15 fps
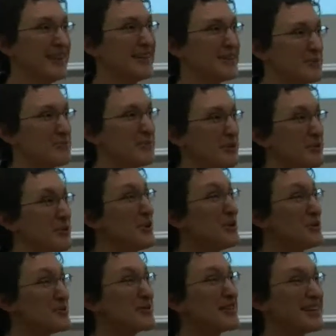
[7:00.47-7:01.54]
can be
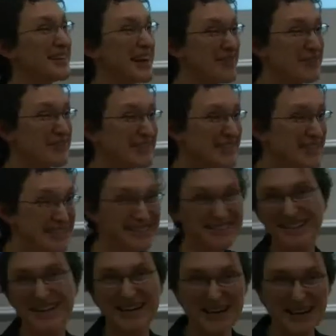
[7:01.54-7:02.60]
100% guaranteed
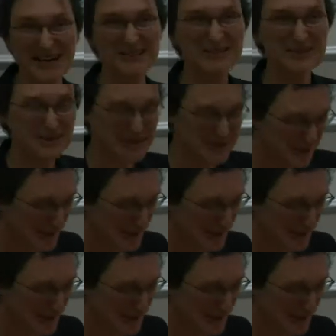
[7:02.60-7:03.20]
is going to be